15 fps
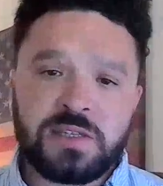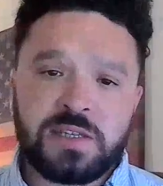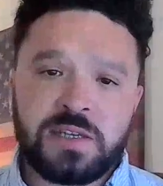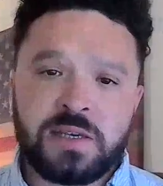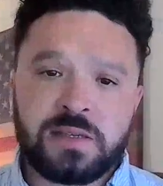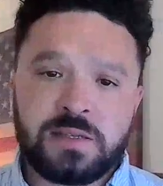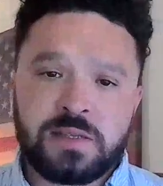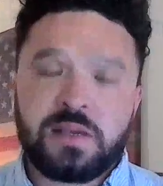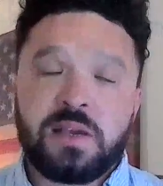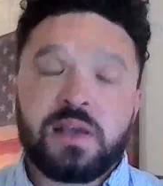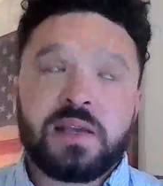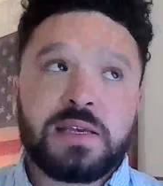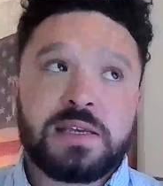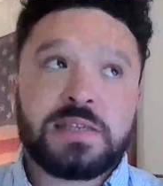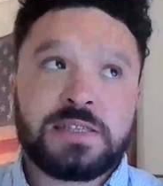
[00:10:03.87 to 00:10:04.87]

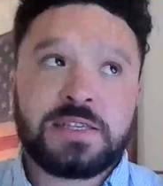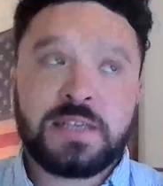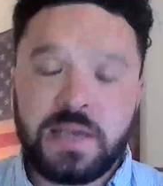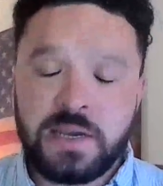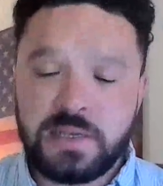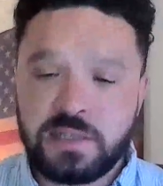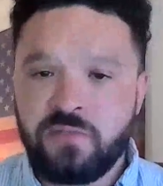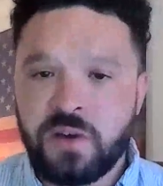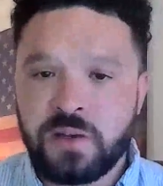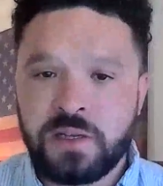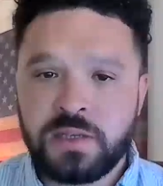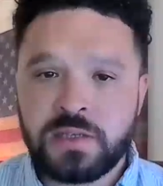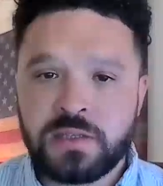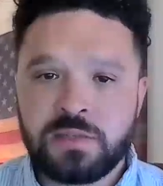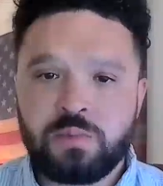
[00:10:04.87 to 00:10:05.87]
ECS
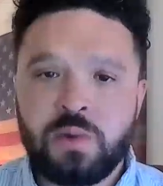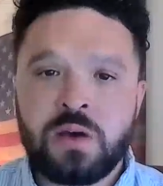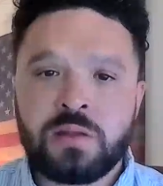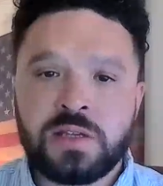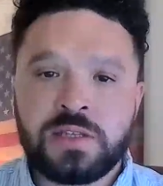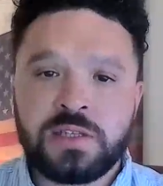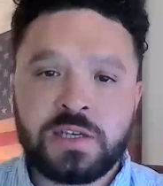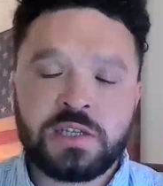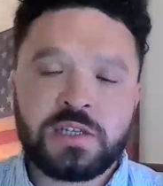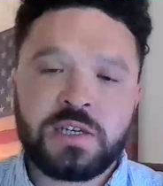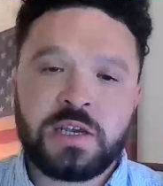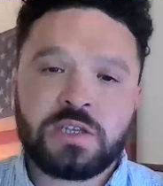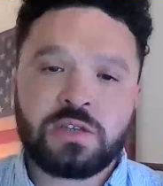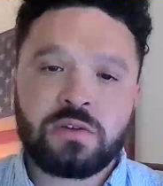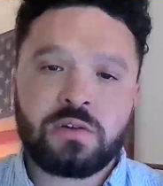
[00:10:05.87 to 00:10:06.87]
funding as well. That's the
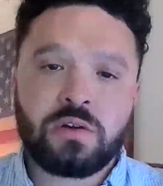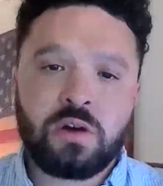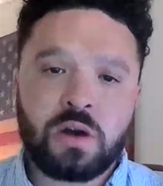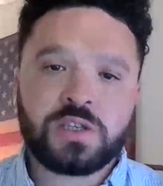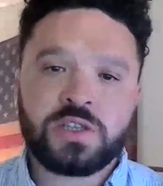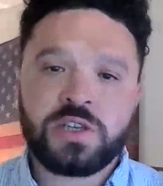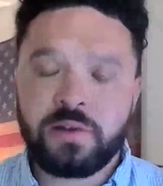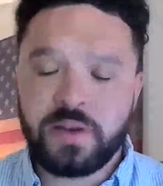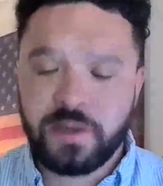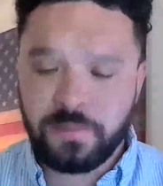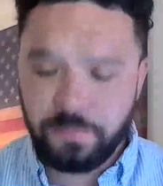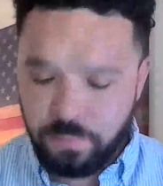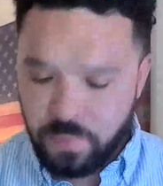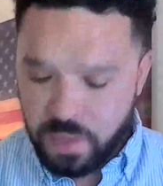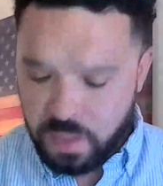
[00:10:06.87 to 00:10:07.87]
educational cost sharing.